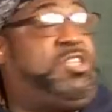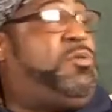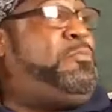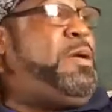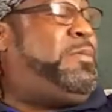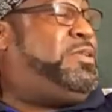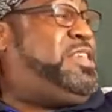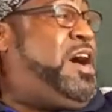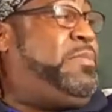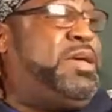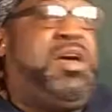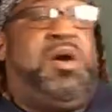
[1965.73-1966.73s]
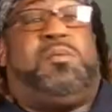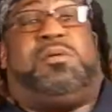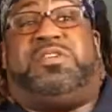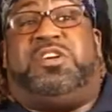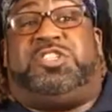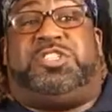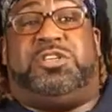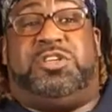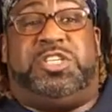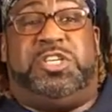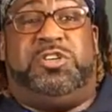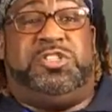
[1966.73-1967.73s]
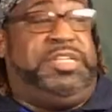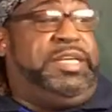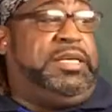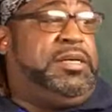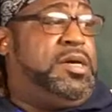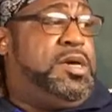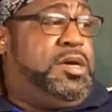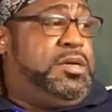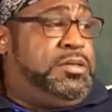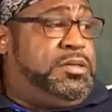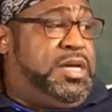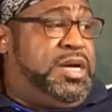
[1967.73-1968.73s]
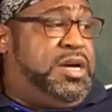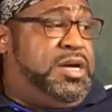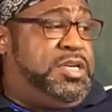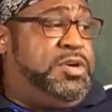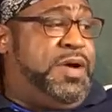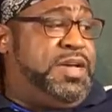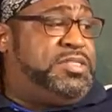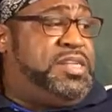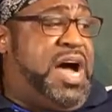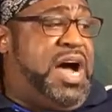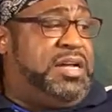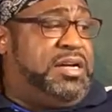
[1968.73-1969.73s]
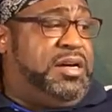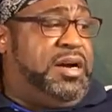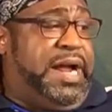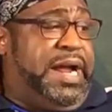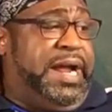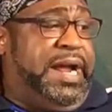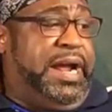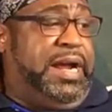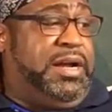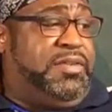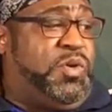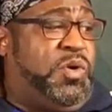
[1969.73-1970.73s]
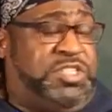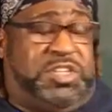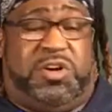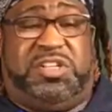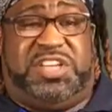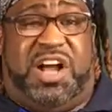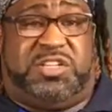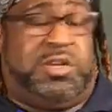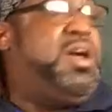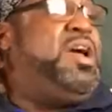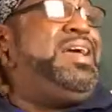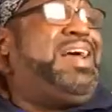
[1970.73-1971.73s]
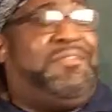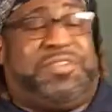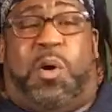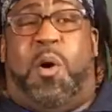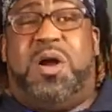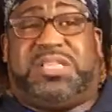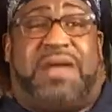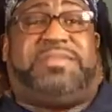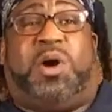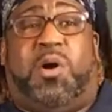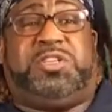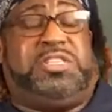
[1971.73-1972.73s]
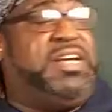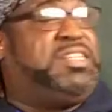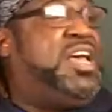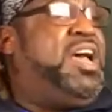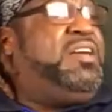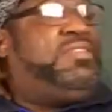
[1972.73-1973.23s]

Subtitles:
So when people tell me, well, they're still using the US dollar and, of course, the currency auction, of course, I've told you this.